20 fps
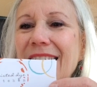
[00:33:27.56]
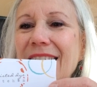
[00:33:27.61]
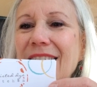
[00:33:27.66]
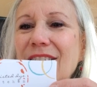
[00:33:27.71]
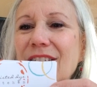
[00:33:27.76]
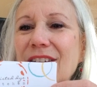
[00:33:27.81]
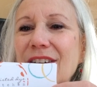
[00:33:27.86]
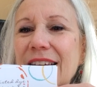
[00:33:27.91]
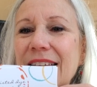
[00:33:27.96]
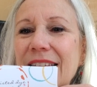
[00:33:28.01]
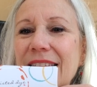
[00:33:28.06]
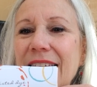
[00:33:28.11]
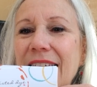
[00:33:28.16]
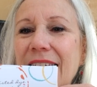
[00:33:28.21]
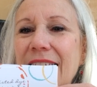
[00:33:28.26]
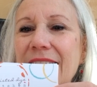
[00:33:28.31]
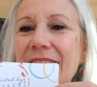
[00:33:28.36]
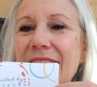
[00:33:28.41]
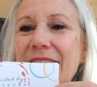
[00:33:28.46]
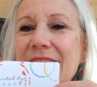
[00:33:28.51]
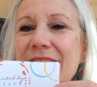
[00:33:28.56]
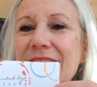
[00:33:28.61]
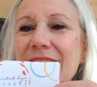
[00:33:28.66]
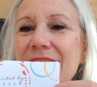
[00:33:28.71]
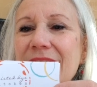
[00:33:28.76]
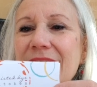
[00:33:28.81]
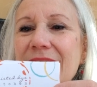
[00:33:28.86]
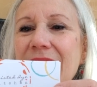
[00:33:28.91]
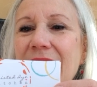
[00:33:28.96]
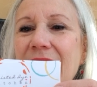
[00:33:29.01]
Look at that.
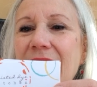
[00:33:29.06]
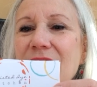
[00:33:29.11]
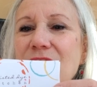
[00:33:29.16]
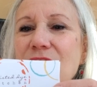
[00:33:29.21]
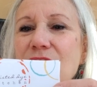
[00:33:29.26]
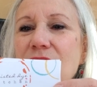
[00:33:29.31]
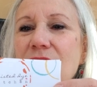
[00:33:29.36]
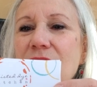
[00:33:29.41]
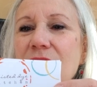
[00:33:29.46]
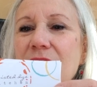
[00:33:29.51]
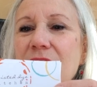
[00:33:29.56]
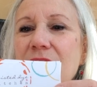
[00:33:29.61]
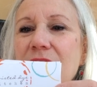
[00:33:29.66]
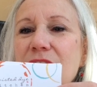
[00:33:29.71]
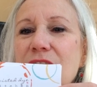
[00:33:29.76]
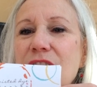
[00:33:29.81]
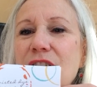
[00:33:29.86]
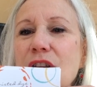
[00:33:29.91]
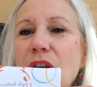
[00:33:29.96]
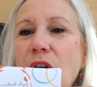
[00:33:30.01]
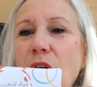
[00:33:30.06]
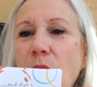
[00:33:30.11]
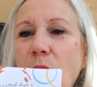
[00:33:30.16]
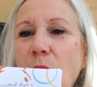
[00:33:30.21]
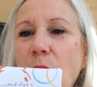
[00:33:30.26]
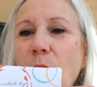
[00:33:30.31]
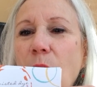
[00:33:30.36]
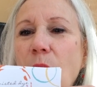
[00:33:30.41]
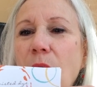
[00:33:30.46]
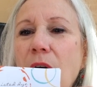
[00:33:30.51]
Isn't that just
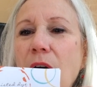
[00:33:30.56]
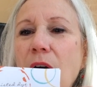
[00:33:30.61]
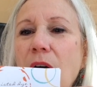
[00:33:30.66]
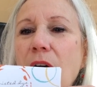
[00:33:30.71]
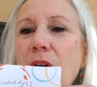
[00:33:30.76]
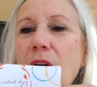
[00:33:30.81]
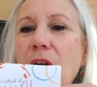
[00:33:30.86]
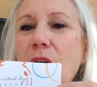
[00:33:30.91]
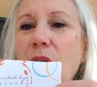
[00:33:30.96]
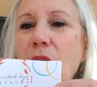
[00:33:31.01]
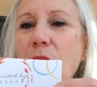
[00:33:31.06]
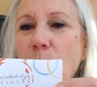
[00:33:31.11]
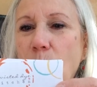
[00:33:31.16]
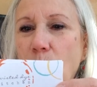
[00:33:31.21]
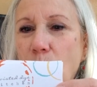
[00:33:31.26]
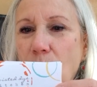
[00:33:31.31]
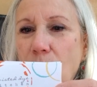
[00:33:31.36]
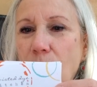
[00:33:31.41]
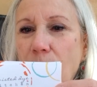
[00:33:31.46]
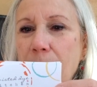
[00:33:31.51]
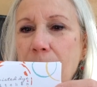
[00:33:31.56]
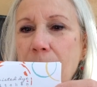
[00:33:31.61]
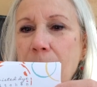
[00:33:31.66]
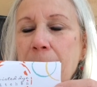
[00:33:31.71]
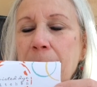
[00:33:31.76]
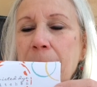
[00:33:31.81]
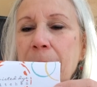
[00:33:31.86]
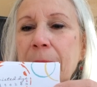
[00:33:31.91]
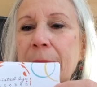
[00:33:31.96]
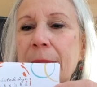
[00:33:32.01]
so cool?
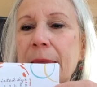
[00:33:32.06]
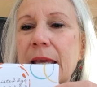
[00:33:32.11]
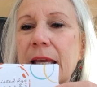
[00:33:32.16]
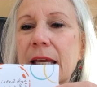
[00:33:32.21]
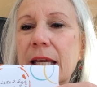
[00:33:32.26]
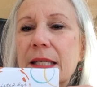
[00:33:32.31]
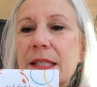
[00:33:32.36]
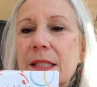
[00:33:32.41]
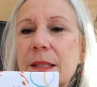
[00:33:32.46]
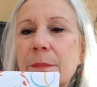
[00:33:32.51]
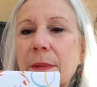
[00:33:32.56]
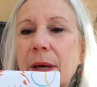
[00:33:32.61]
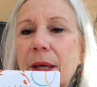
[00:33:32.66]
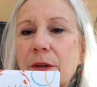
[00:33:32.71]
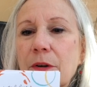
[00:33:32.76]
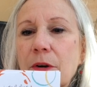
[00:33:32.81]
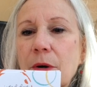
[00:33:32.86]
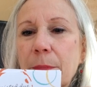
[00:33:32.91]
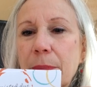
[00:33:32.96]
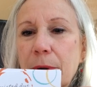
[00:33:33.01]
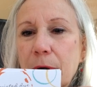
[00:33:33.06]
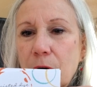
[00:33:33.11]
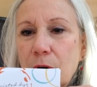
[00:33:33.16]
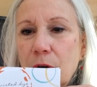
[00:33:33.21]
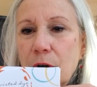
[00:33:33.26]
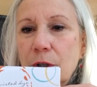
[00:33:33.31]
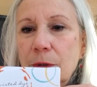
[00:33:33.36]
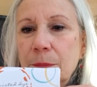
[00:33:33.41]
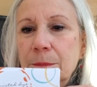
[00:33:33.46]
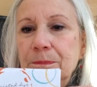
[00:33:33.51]
It's a mother of
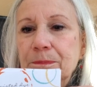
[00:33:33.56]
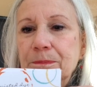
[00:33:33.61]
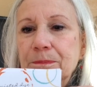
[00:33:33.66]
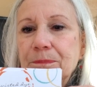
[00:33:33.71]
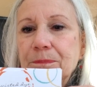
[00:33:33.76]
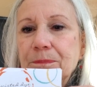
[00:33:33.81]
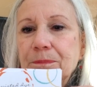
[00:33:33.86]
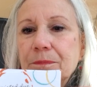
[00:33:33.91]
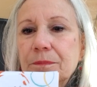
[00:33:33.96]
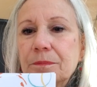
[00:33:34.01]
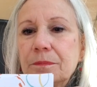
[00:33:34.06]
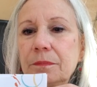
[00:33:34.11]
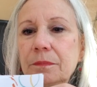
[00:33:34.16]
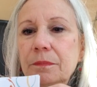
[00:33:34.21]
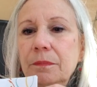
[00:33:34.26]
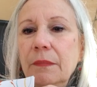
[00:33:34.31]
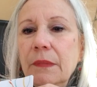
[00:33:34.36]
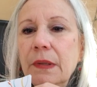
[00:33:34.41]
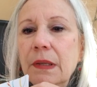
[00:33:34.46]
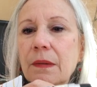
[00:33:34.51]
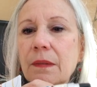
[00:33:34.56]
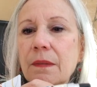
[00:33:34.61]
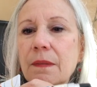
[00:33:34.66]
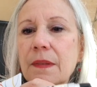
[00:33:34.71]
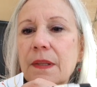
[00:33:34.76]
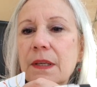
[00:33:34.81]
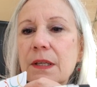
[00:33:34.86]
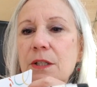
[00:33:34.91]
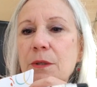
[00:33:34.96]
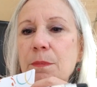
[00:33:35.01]
pearl.
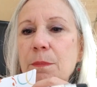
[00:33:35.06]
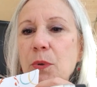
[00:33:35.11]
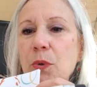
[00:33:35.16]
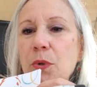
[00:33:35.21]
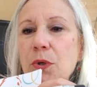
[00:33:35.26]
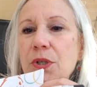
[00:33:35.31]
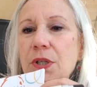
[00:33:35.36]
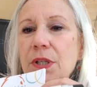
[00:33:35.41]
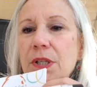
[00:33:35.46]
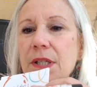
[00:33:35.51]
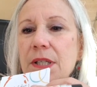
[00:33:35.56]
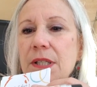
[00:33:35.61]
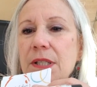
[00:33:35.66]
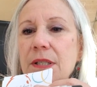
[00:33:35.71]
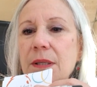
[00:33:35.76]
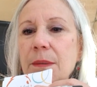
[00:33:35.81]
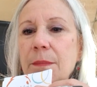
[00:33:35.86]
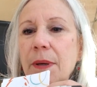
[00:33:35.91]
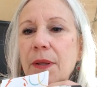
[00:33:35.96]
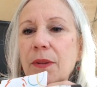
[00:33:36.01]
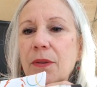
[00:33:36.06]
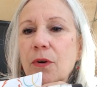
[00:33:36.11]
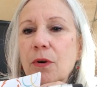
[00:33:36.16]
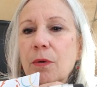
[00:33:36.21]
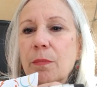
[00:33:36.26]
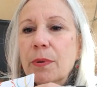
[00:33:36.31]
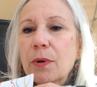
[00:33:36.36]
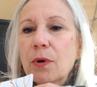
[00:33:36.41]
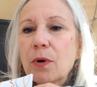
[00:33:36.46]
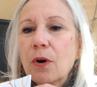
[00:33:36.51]
This portion is the mother
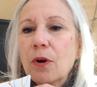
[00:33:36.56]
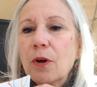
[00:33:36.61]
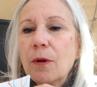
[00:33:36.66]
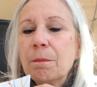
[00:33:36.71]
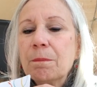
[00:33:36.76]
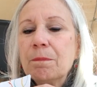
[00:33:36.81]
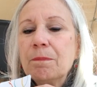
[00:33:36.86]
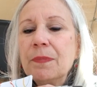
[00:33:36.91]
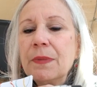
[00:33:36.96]
of pearl.